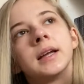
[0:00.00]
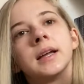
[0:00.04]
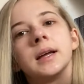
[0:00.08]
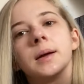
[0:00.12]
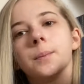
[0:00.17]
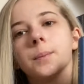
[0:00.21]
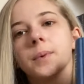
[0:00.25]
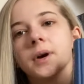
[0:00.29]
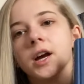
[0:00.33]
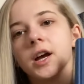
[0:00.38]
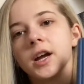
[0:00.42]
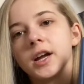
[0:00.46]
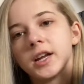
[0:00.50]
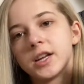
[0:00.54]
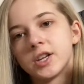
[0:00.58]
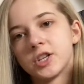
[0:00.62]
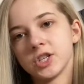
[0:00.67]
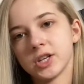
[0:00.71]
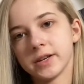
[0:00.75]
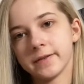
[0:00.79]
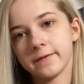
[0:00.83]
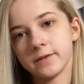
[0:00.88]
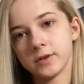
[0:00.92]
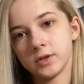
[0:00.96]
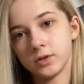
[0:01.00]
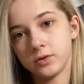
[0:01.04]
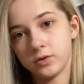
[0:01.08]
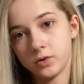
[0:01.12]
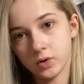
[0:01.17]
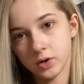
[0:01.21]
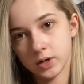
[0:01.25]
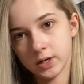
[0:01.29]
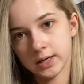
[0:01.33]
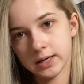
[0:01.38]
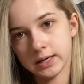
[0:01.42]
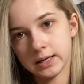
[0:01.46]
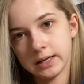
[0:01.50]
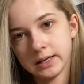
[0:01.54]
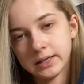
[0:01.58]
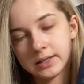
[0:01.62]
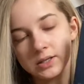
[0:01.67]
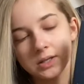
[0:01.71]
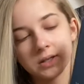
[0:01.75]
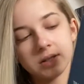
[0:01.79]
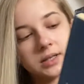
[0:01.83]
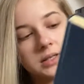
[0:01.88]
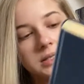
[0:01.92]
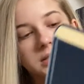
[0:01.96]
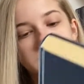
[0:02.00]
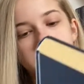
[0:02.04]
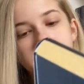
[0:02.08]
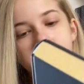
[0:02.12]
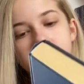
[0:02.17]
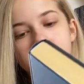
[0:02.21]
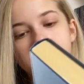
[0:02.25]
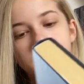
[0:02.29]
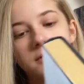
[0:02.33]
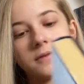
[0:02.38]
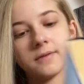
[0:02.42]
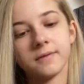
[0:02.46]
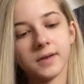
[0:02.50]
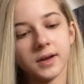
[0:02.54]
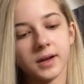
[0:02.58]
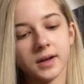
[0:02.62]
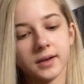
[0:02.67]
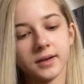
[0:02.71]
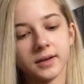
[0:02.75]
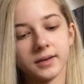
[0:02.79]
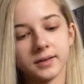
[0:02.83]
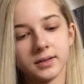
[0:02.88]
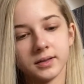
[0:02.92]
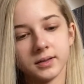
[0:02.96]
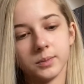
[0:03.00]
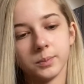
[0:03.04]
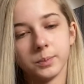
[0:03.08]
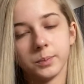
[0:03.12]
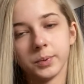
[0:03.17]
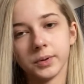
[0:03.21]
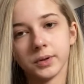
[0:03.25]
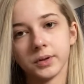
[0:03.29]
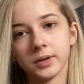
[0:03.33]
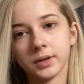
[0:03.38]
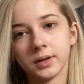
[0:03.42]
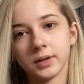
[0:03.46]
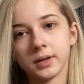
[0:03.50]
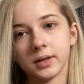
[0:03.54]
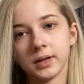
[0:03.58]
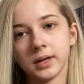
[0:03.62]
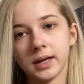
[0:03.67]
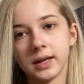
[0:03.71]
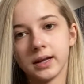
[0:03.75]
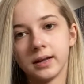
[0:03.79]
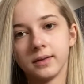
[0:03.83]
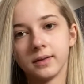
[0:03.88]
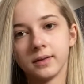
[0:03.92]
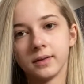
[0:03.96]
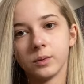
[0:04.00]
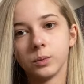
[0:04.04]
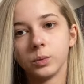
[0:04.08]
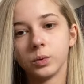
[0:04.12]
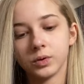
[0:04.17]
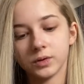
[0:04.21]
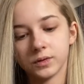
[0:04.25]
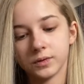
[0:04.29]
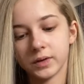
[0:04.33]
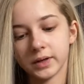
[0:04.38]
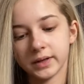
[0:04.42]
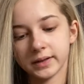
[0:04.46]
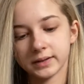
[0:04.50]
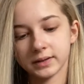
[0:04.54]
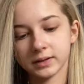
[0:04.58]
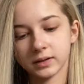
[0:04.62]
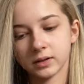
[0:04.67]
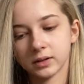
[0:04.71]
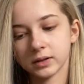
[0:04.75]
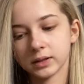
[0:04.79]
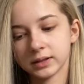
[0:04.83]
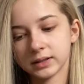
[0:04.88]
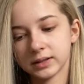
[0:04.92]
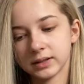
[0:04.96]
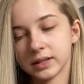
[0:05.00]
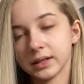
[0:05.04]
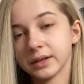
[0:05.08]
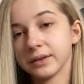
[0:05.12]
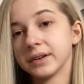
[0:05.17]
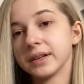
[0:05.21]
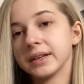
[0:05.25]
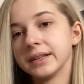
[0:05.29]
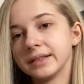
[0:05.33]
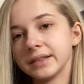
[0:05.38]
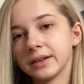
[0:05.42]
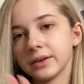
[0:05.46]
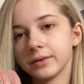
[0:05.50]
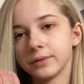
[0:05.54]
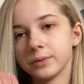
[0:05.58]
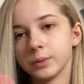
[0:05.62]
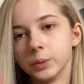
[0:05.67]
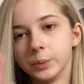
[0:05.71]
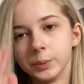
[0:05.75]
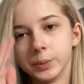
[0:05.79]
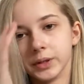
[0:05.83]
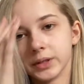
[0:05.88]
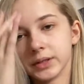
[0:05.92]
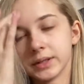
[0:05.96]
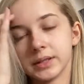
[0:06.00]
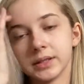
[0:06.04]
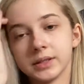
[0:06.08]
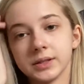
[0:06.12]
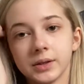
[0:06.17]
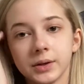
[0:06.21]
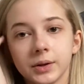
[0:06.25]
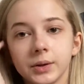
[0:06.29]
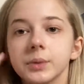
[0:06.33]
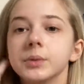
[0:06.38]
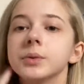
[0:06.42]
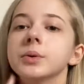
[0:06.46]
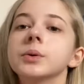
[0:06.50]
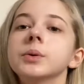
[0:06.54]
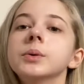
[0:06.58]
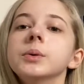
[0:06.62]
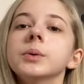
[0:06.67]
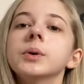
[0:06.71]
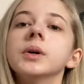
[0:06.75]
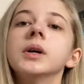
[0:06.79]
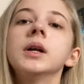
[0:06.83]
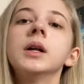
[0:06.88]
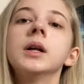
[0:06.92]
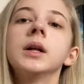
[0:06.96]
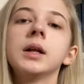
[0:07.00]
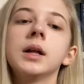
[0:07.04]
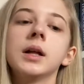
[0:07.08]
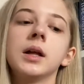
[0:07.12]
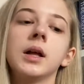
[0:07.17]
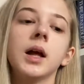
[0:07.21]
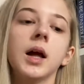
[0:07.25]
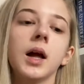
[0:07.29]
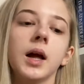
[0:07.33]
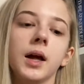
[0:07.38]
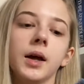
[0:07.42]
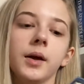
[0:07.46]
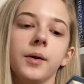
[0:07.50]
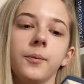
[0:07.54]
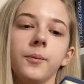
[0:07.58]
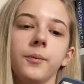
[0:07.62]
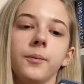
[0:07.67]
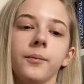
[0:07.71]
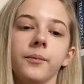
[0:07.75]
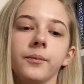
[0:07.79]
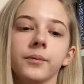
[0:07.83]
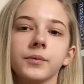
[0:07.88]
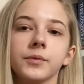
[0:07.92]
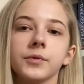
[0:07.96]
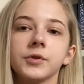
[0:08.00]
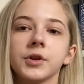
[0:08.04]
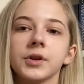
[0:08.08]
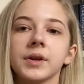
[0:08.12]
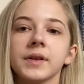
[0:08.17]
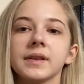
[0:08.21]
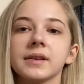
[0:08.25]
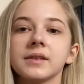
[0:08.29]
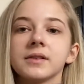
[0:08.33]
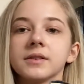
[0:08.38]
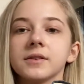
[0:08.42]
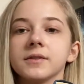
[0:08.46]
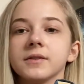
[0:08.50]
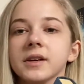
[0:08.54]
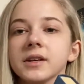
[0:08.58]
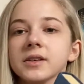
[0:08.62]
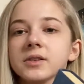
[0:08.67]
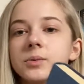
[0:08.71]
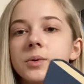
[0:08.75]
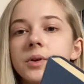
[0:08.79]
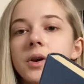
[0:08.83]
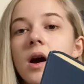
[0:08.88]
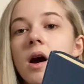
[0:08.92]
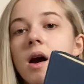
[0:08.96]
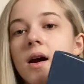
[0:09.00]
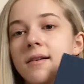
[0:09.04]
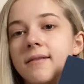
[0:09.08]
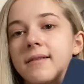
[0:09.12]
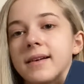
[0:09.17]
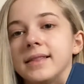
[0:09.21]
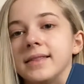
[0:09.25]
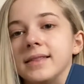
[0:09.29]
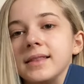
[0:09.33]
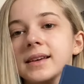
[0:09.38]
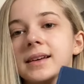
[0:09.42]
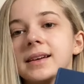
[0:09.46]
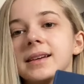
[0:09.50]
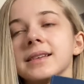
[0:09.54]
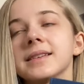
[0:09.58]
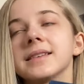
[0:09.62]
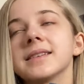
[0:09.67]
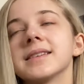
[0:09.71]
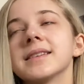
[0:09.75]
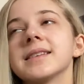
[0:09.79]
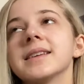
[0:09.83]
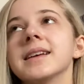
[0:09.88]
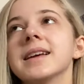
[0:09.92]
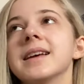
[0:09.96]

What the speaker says: by Jennifer Donnelly. So this is the first book in the Waterfire Saga series. There are 4 books in total. So yeah, this is the first one. I read this